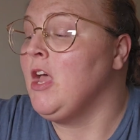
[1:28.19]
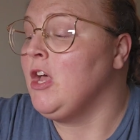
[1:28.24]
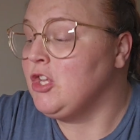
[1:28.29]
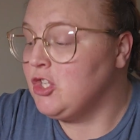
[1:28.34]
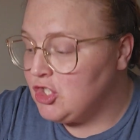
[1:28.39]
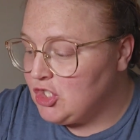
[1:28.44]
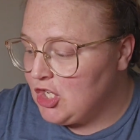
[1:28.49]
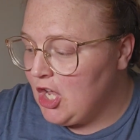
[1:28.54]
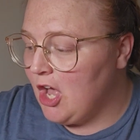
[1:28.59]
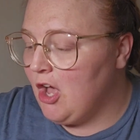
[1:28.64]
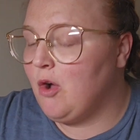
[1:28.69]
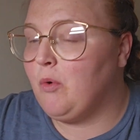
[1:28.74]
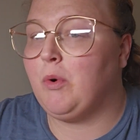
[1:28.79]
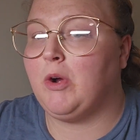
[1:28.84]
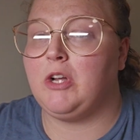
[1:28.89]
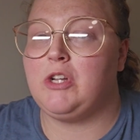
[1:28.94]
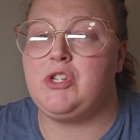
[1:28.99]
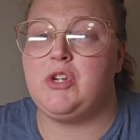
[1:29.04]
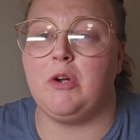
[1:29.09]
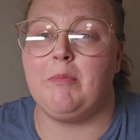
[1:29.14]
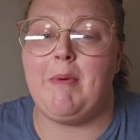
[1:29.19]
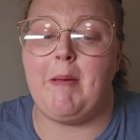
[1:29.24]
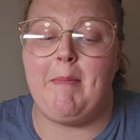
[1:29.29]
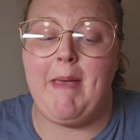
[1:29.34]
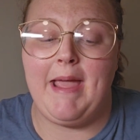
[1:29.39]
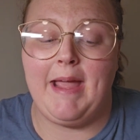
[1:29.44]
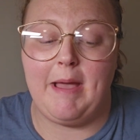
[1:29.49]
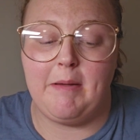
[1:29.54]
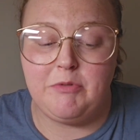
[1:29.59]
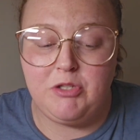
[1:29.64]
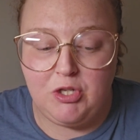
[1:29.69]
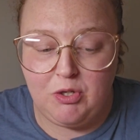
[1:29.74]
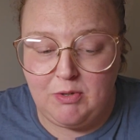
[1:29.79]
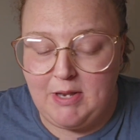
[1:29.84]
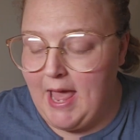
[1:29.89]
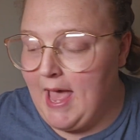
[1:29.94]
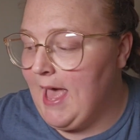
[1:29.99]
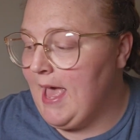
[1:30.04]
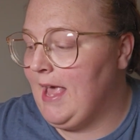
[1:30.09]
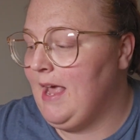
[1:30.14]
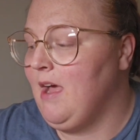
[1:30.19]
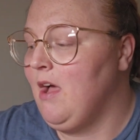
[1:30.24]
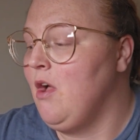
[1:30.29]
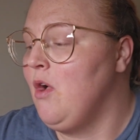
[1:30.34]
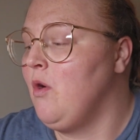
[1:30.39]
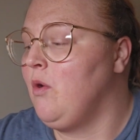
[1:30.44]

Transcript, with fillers: So, we're going to do my makeup today